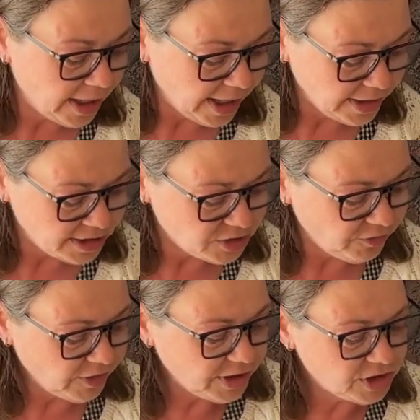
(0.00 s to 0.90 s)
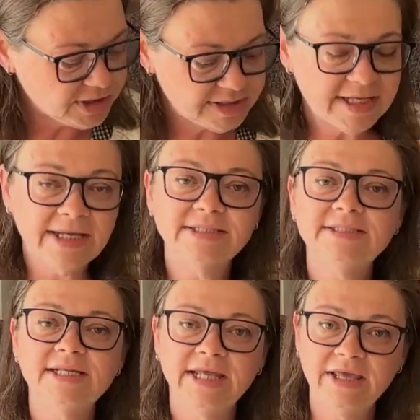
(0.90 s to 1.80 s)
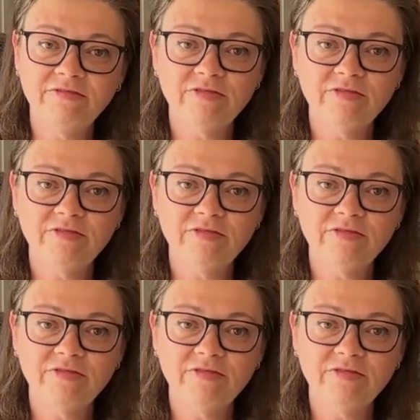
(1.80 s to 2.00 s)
I need to finish the second sleeve.